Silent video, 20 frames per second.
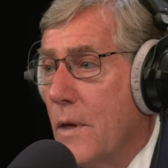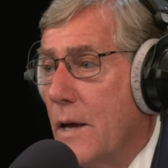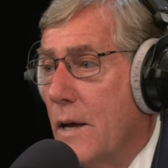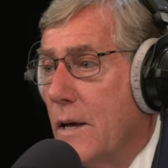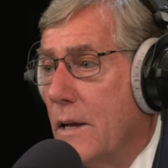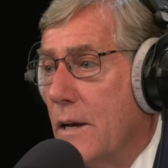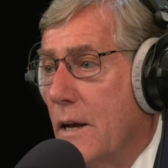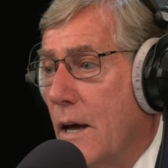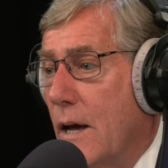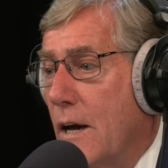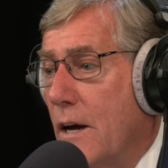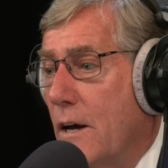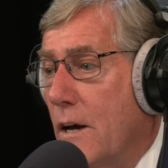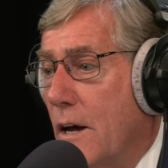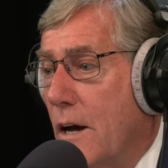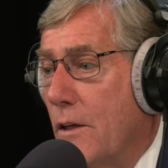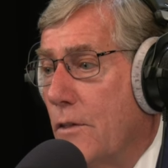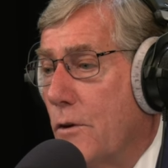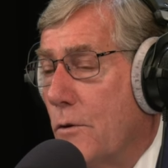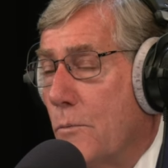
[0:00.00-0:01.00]
and uh,
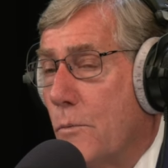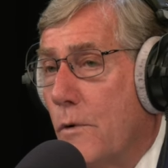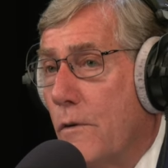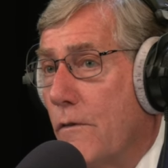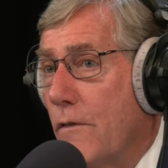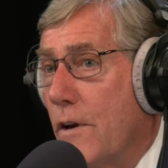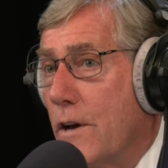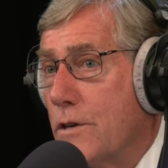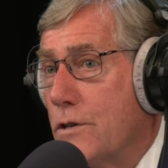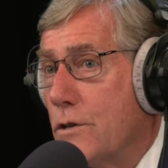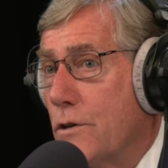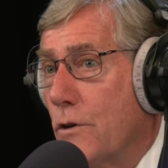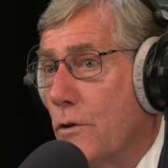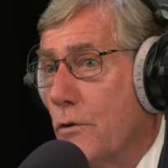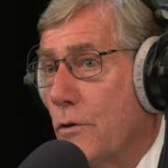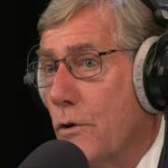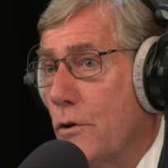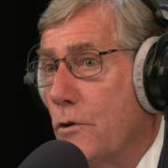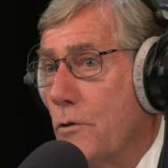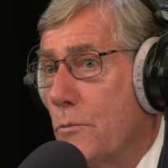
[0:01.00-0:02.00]
other professional
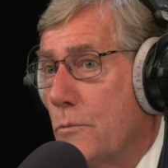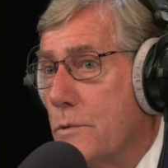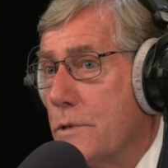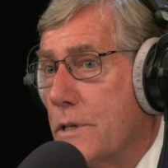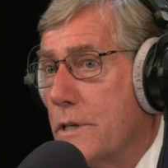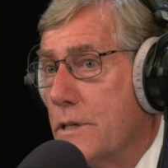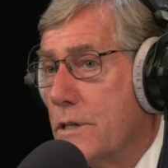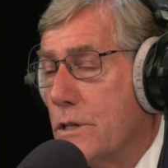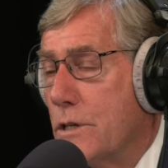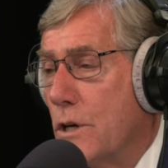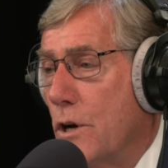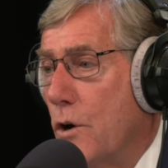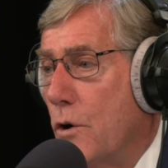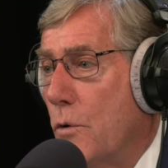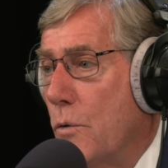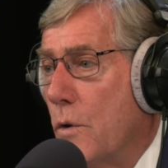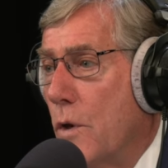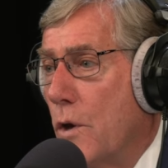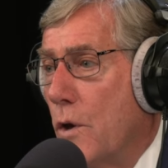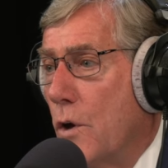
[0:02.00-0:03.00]
groups, and
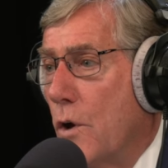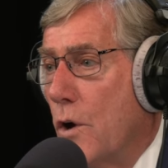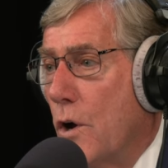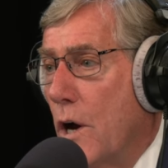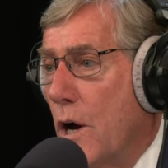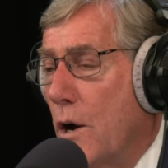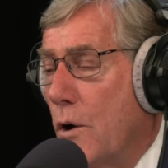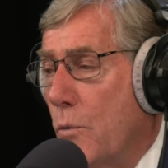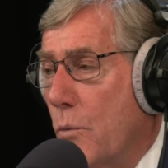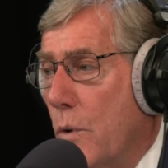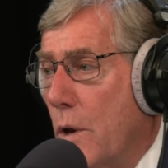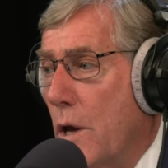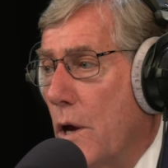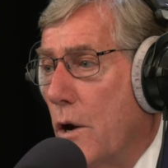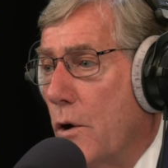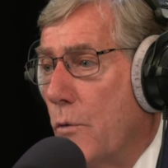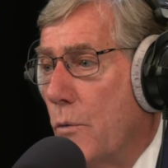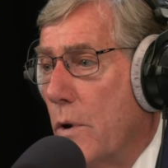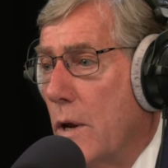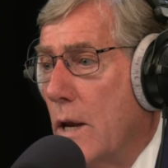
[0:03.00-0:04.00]
so. Uh, we
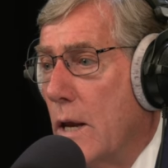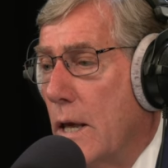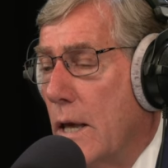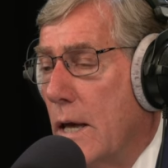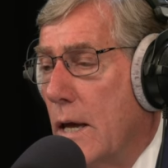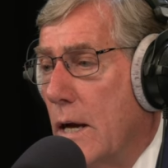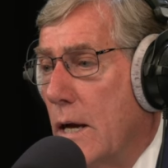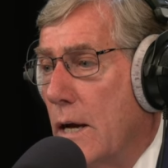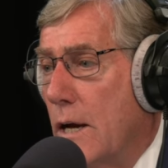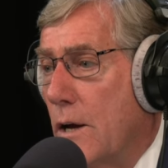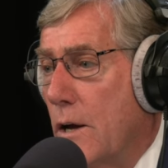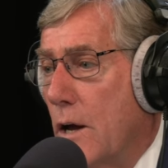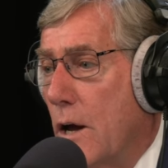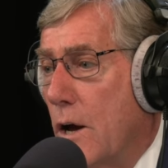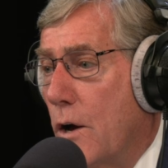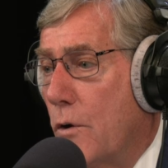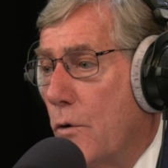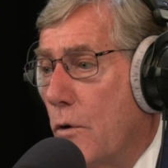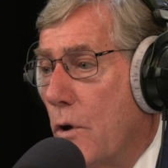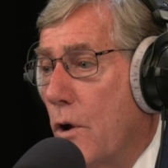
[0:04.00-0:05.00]
are really a,
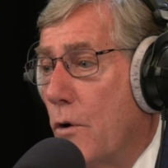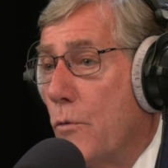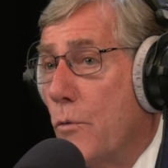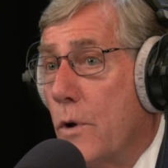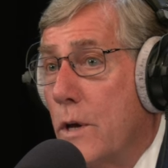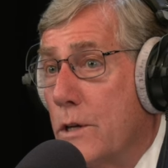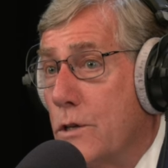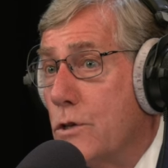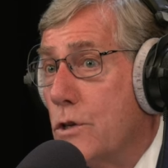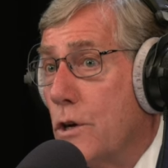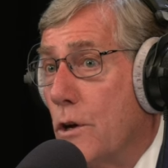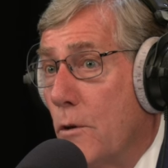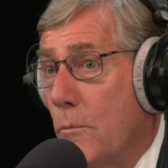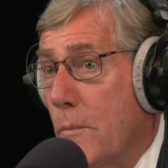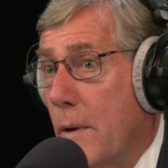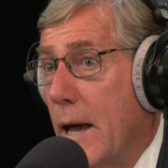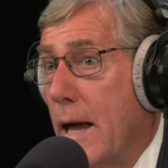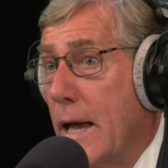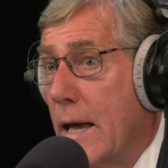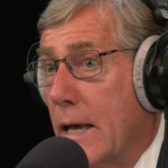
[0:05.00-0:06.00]
a, a regional
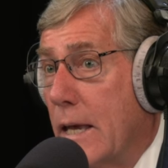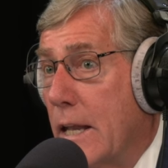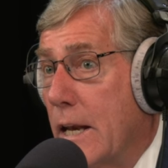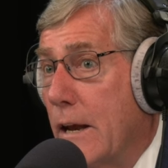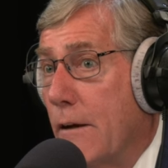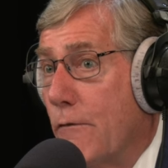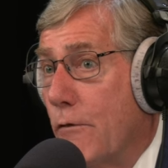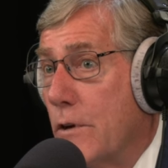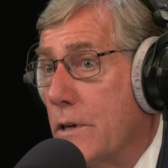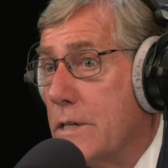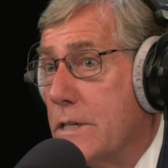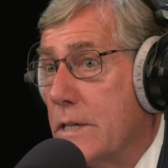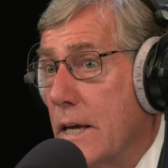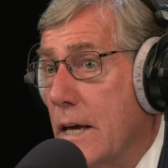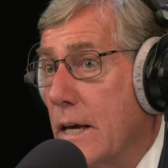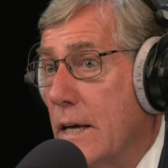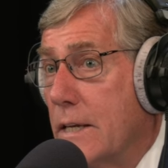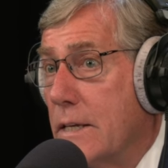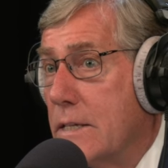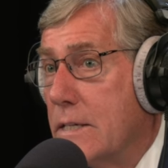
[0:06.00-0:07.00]
bank in every
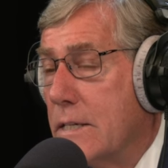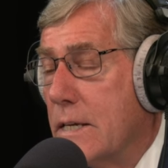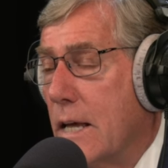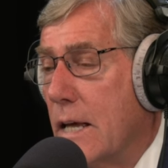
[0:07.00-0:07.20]
sense,